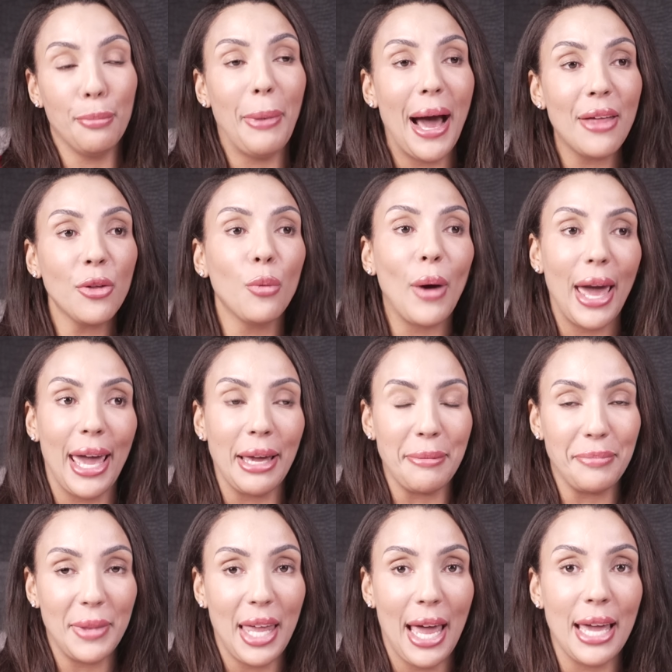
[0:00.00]
By the
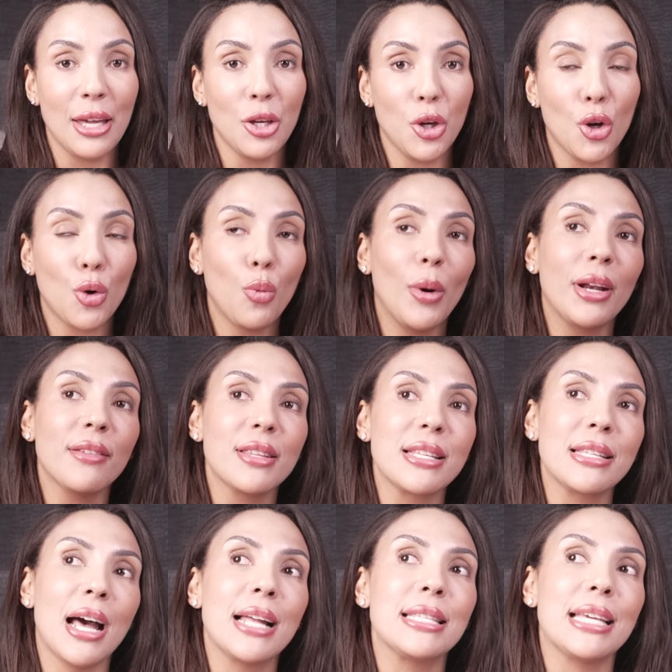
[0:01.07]
way, okay, you're one of the
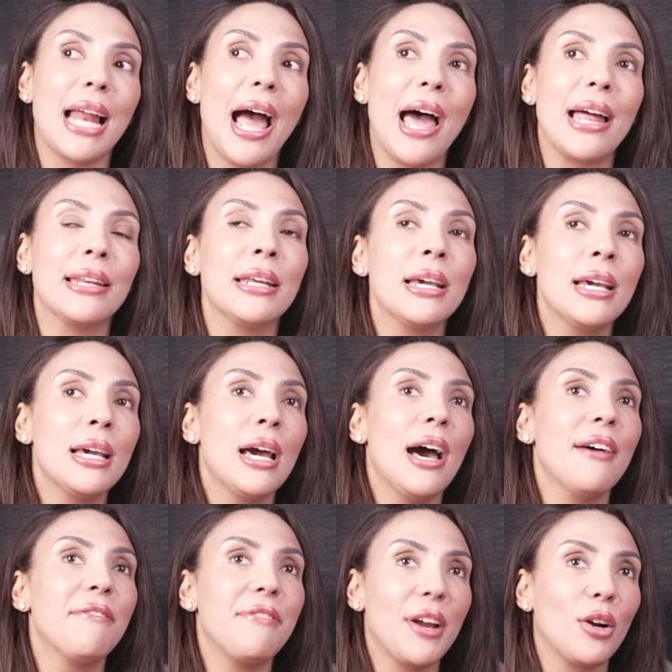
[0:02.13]
signs that had
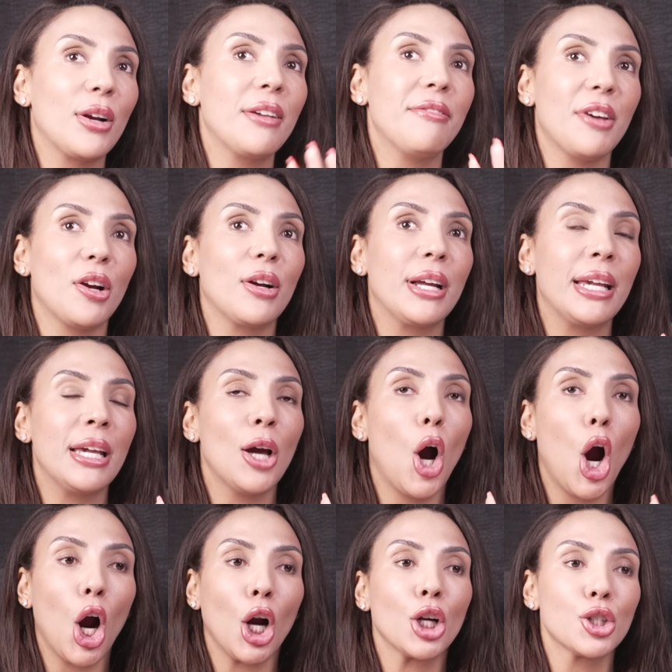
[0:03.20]
a very, very
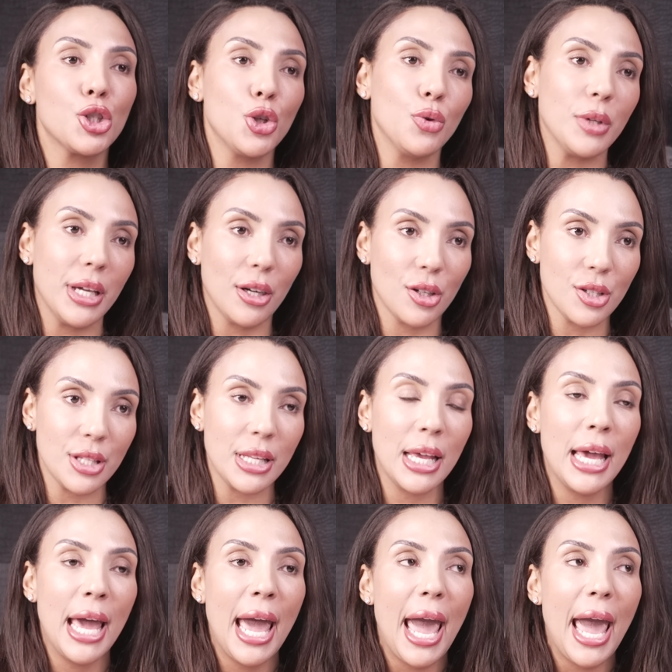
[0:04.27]
hard 2 years.